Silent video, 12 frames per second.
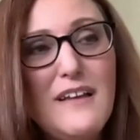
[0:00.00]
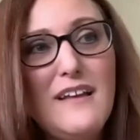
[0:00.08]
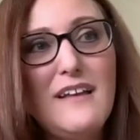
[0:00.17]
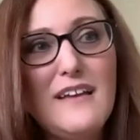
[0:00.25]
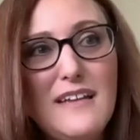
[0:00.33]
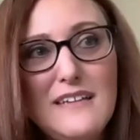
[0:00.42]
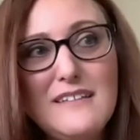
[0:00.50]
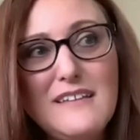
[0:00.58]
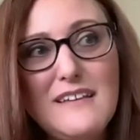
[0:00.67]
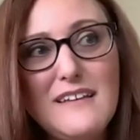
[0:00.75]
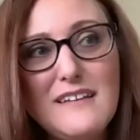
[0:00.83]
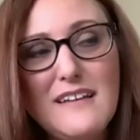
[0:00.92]
And I
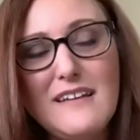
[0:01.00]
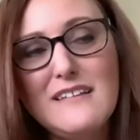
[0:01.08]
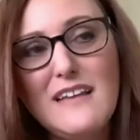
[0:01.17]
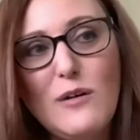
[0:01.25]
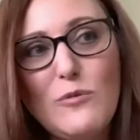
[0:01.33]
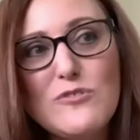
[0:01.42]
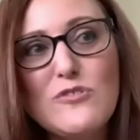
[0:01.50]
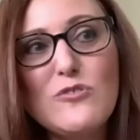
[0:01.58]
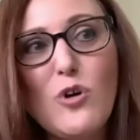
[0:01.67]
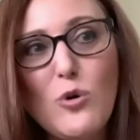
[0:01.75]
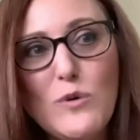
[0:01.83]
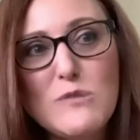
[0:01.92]
did, and that wasn't
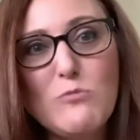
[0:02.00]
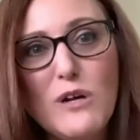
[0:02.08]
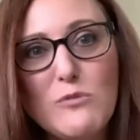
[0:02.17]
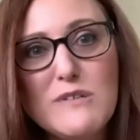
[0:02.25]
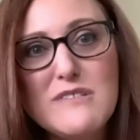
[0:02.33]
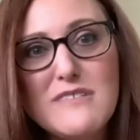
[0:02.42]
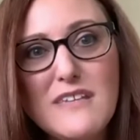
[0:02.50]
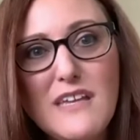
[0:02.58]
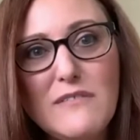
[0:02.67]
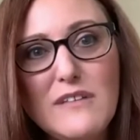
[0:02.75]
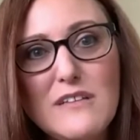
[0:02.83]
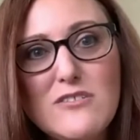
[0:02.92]
always well
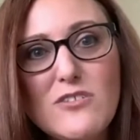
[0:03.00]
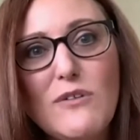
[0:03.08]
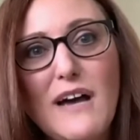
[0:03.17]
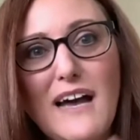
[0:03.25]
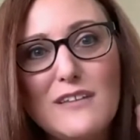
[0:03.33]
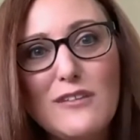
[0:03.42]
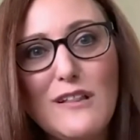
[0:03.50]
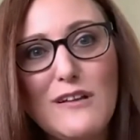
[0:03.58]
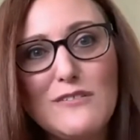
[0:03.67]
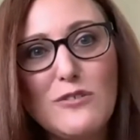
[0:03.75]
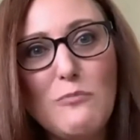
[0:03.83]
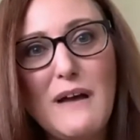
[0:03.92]
received. And so I had to
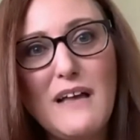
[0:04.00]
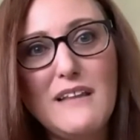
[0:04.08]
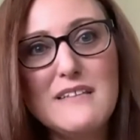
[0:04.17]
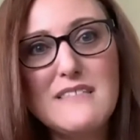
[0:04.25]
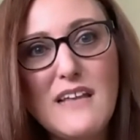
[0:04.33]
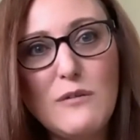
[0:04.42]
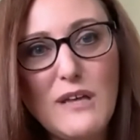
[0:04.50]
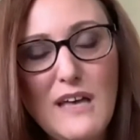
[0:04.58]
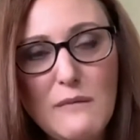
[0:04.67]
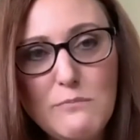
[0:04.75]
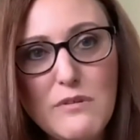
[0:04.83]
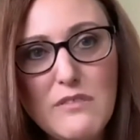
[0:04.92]
learn to balance that with
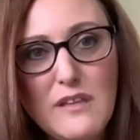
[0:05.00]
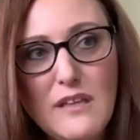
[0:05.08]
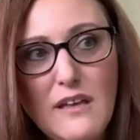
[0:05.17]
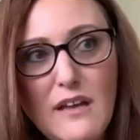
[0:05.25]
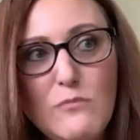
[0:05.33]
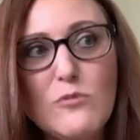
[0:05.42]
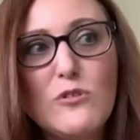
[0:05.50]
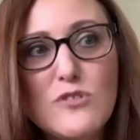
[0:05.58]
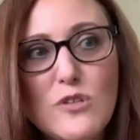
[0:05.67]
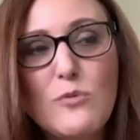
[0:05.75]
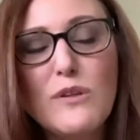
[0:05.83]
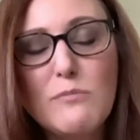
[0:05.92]
empathy and more
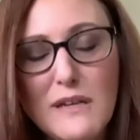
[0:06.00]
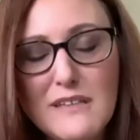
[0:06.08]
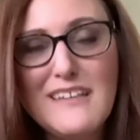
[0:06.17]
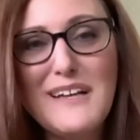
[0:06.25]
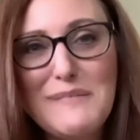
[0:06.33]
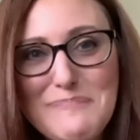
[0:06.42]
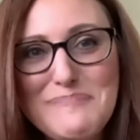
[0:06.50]
so with my team.